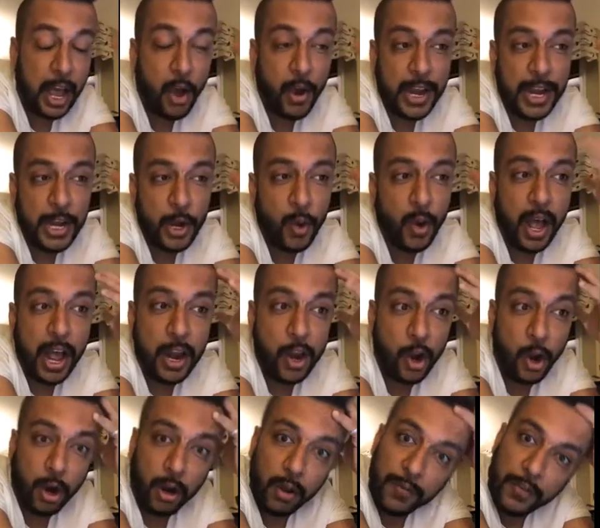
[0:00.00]
Now I know a
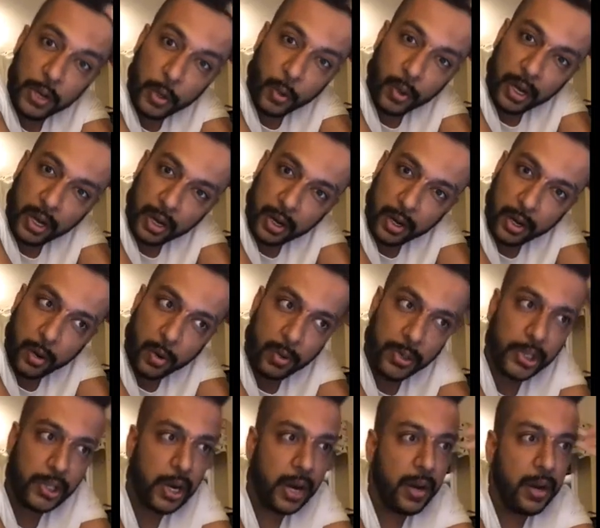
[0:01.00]
lot of you here
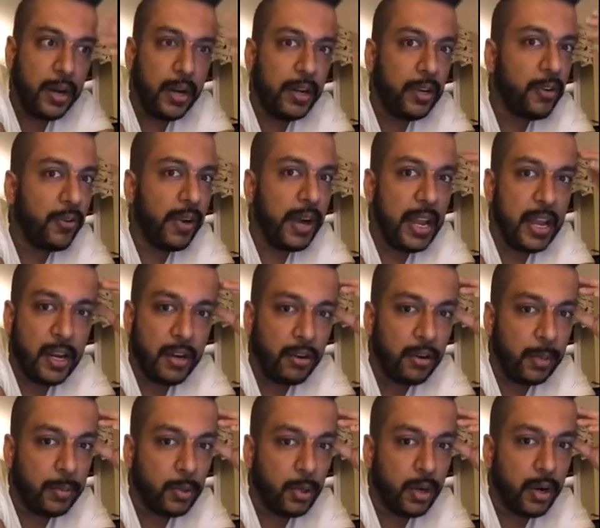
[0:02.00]
who started in trading in
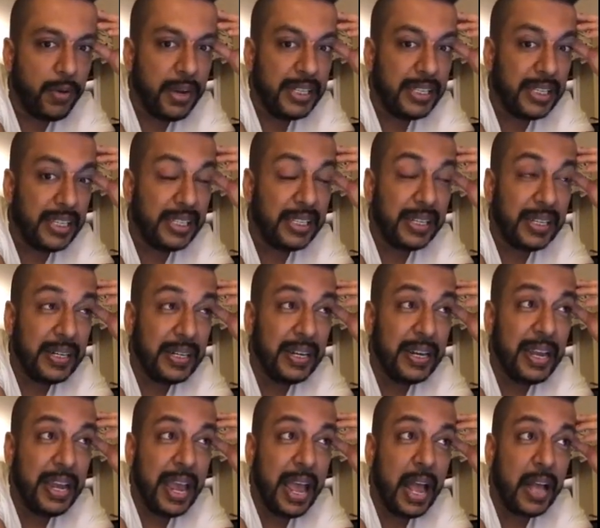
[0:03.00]
cryptocurrencies
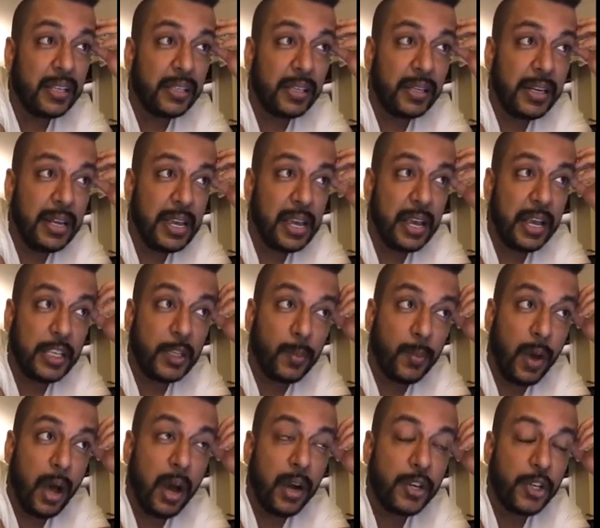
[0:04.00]
early as
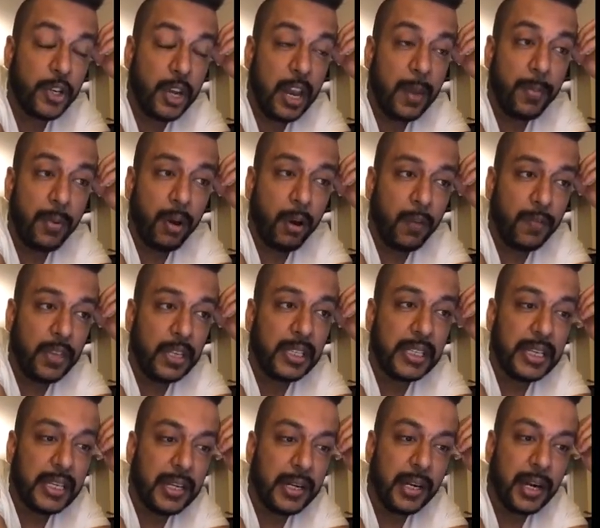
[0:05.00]
March, April of
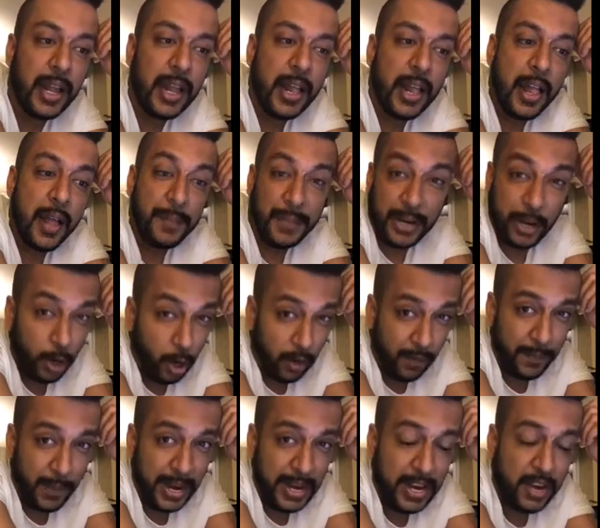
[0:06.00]
this year, made a
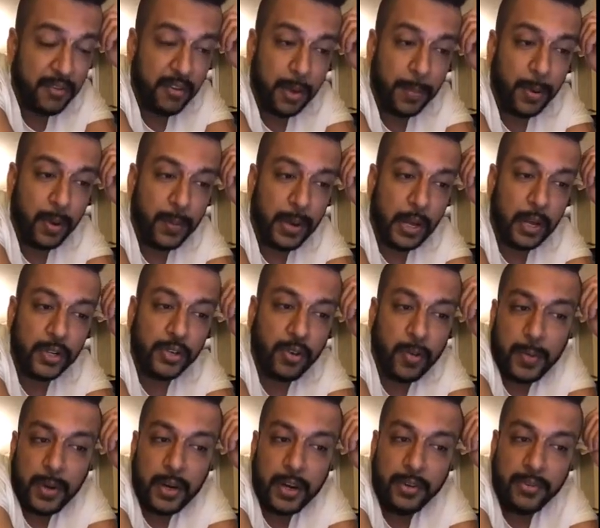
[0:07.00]
lot of money in Ripple,
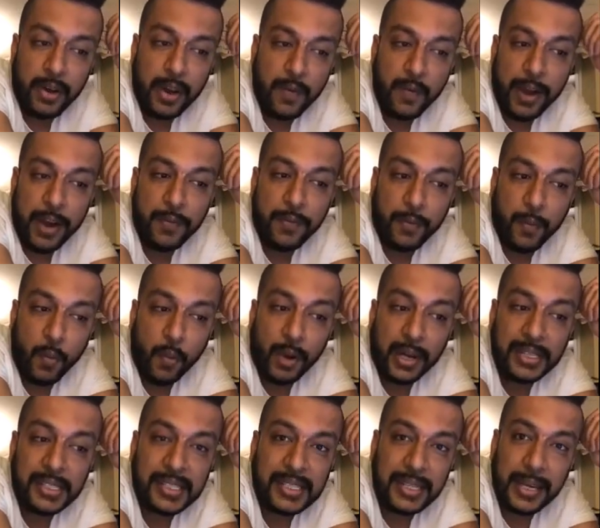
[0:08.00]
because Ripple literally went from
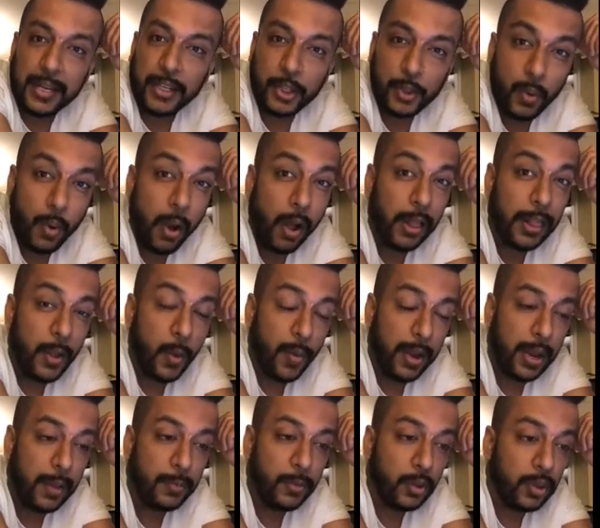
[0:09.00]
1 cent to all the
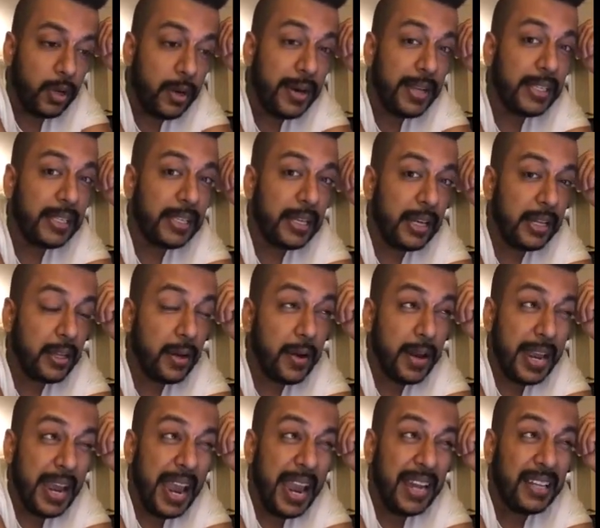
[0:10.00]
way up to
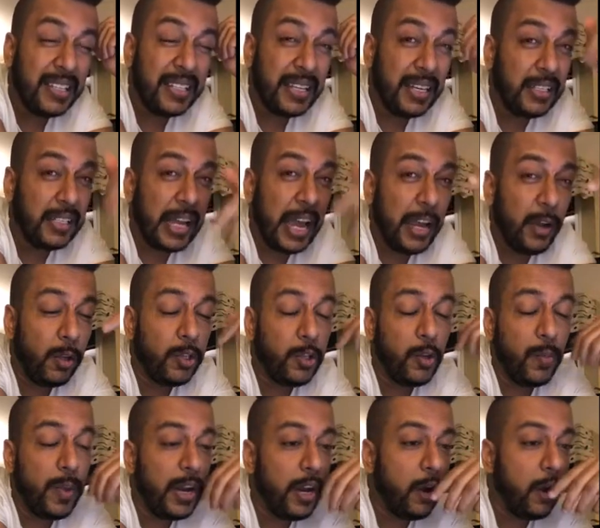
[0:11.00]
38 cents. I
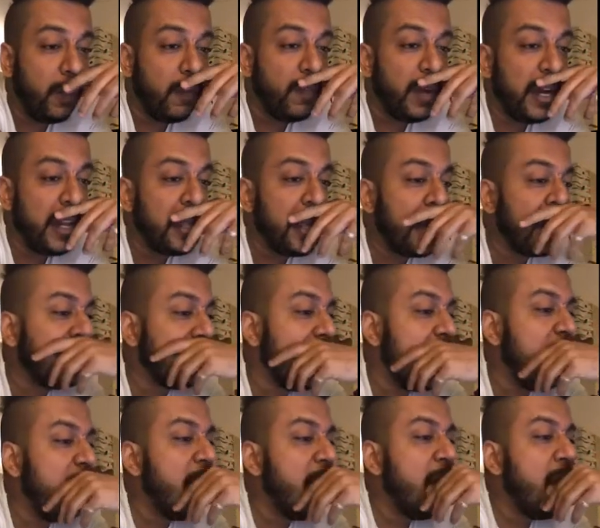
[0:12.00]
also made a lot of money that
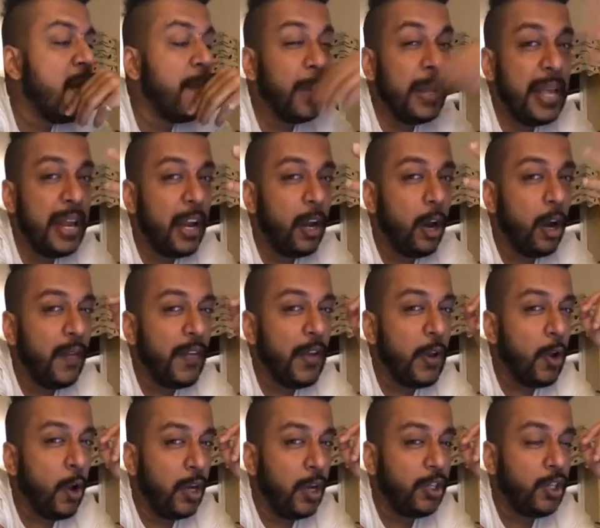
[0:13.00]
time, but then a lot
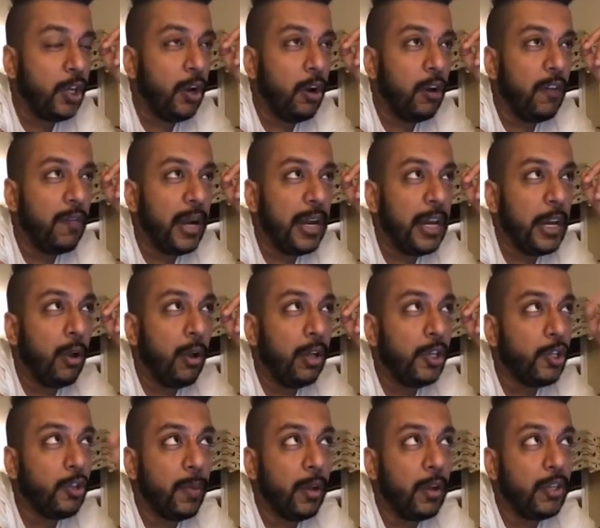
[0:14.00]
of you lost a lot of money
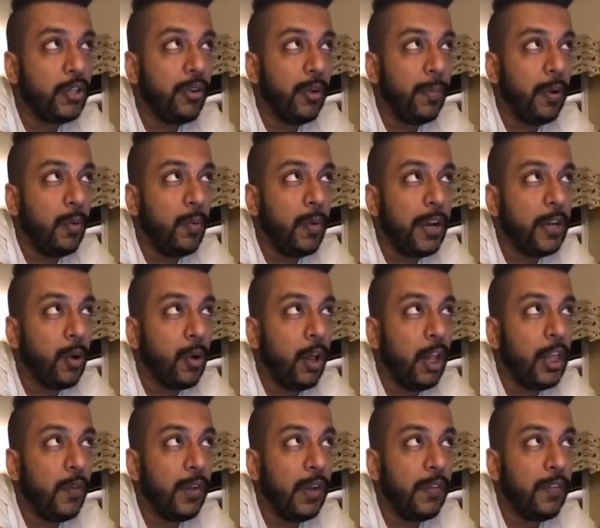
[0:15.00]
also, because Ripple went
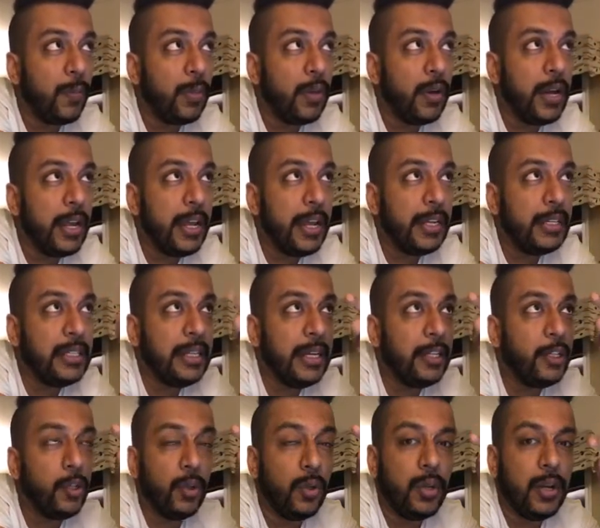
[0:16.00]
all the way from 38
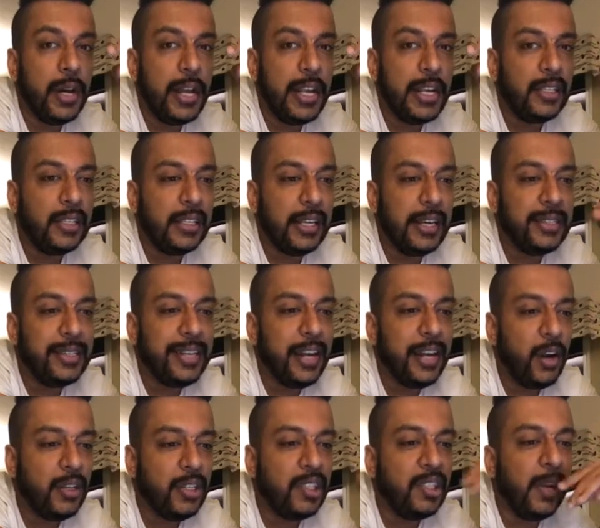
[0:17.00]
cents to 13 cents.
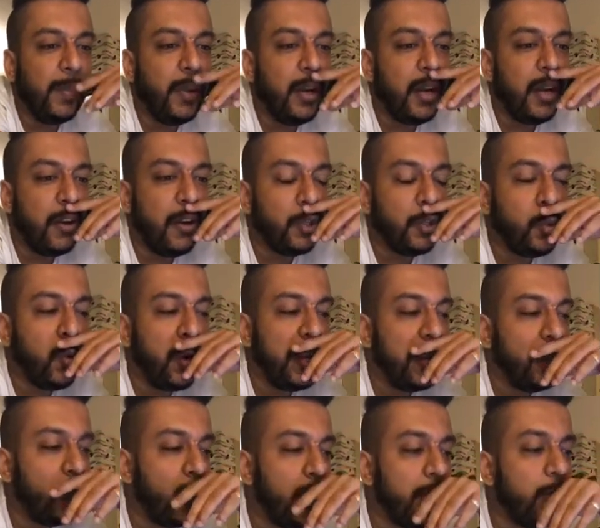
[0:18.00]
Now it's stable around
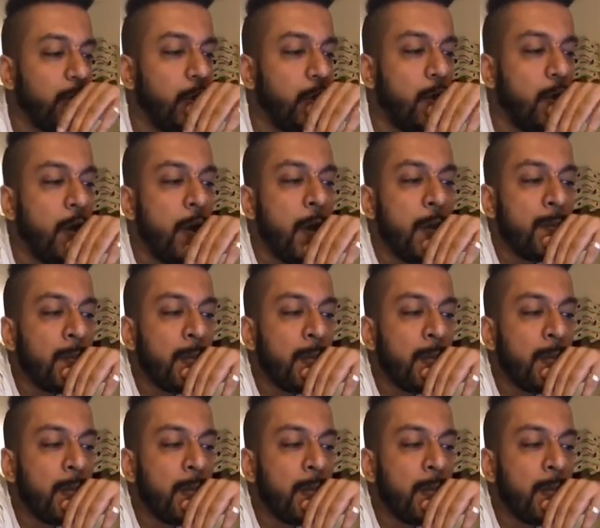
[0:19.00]
2022.